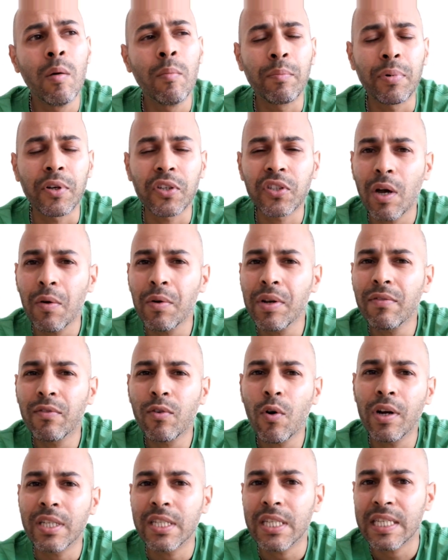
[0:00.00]
But Sony have
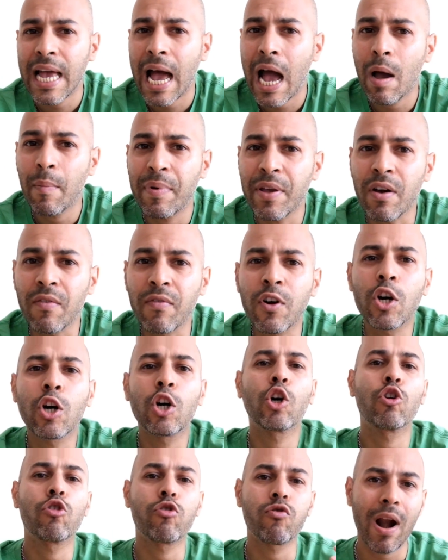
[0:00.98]
got into this habit of
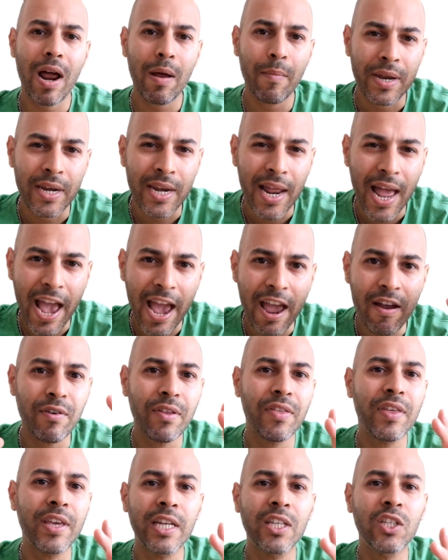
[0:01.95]
cramming
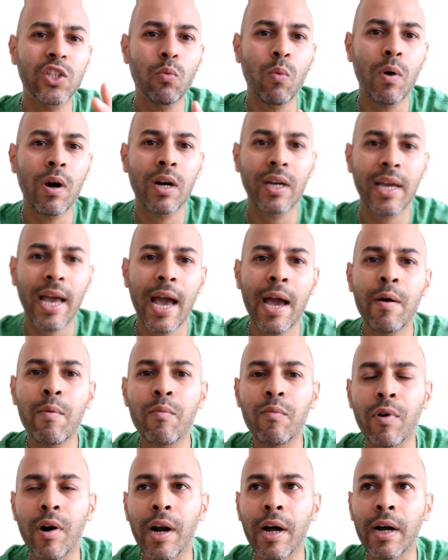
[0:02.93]
everything into one
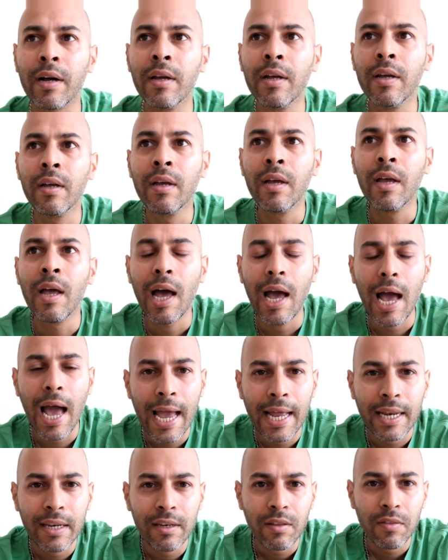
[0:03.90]
camera.
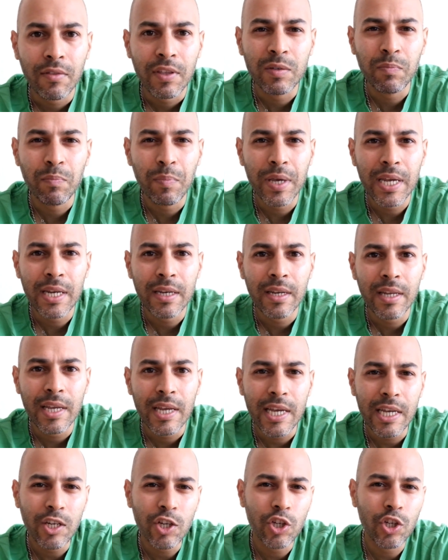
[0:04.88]
And there's been
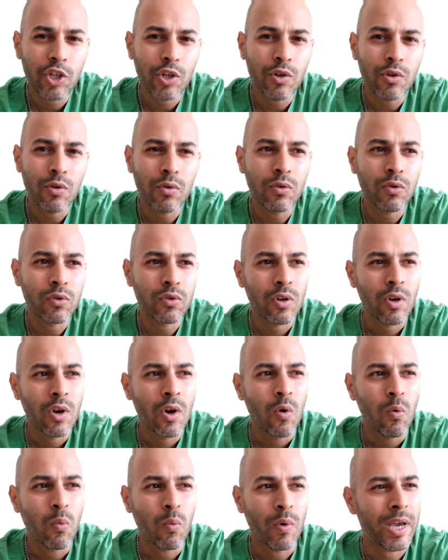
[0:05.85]
issues
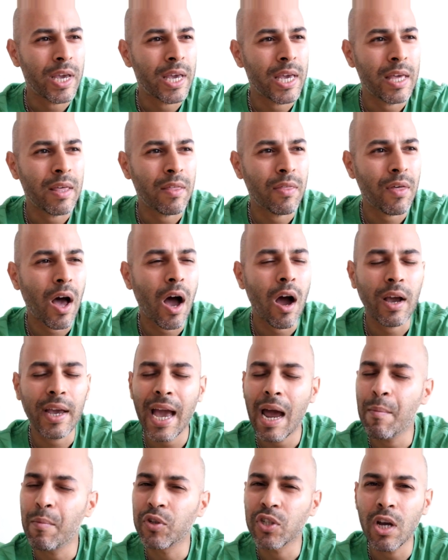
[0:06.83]
with
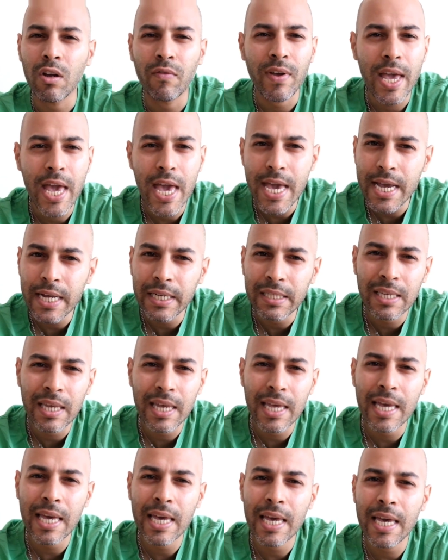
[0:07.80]
cameras
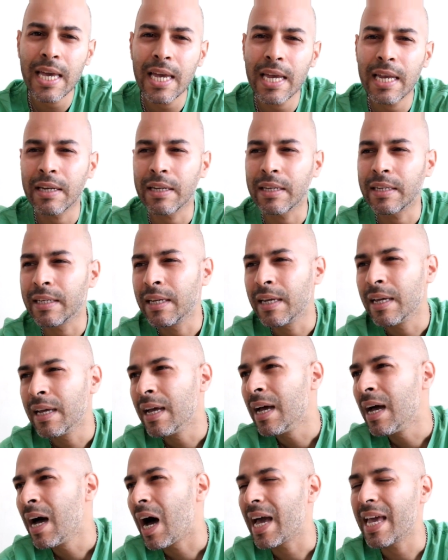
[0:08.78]
overheating, and
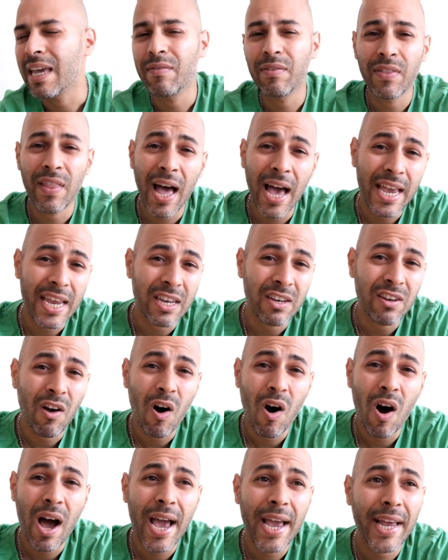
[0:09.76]
even the A9.
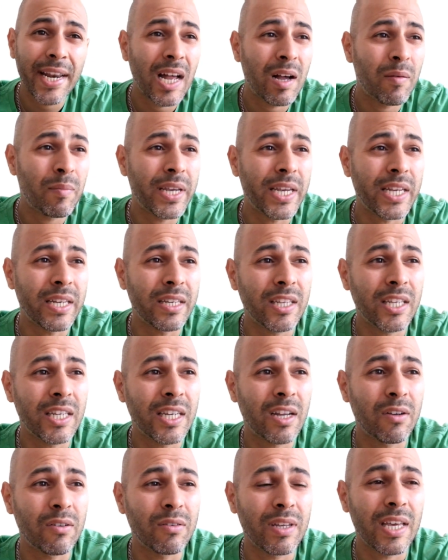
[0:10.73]
I mean, you
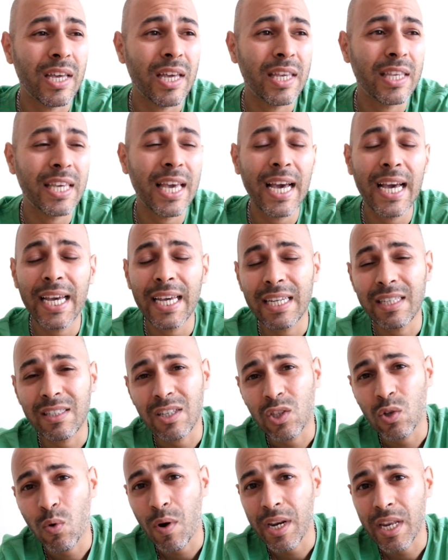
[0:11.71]
know, yeah, it's
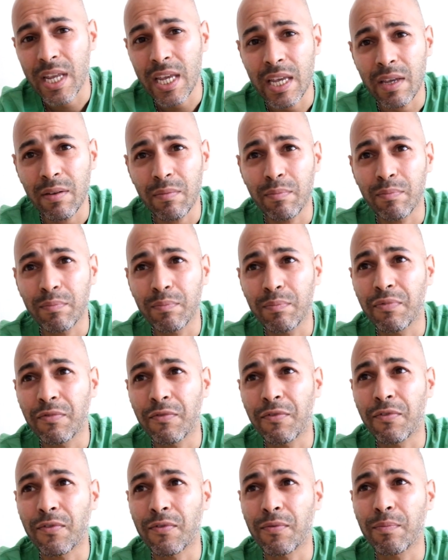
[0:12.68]
a 20
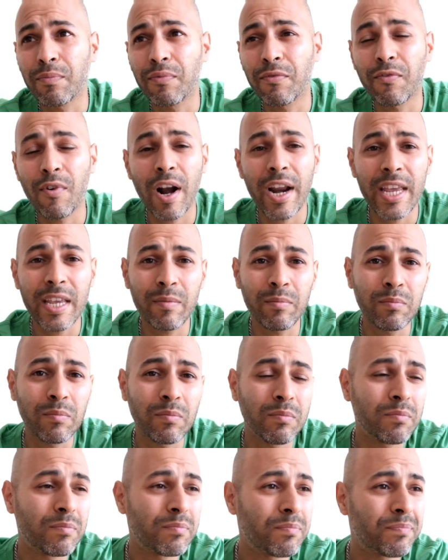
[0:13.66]

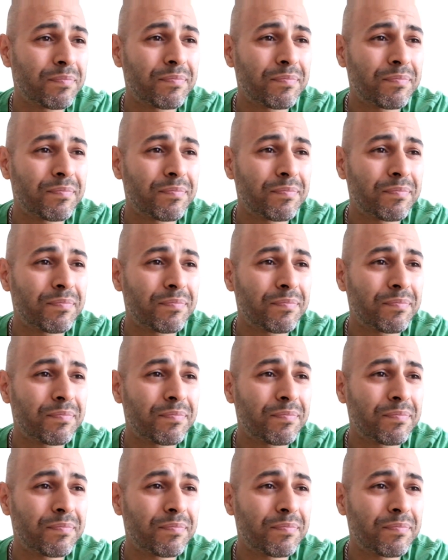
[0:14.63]
frame